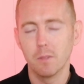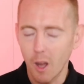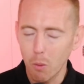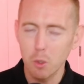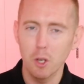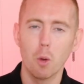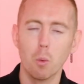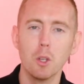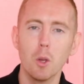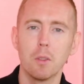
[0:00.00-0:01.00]
I want to know
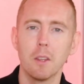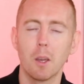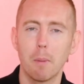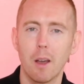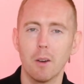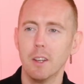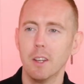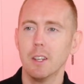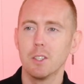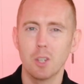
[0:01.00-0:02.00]
what you think about
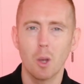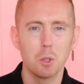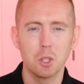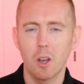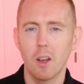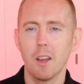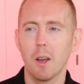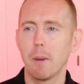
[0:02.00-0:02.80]
Solskjaer,